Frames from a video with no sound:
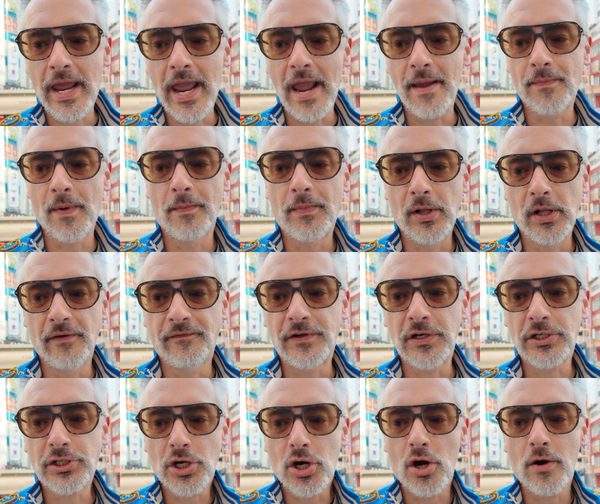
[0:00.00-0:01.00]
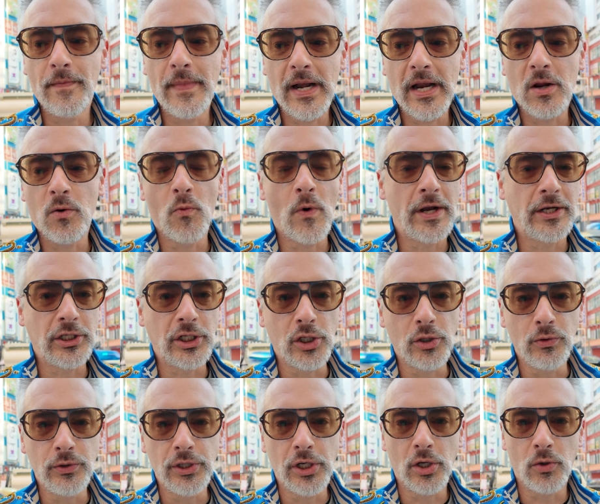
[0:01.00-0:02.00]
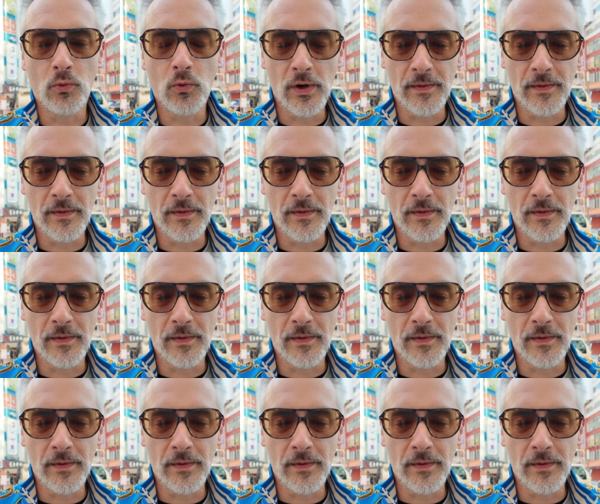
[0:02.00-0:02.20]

capable of determining when union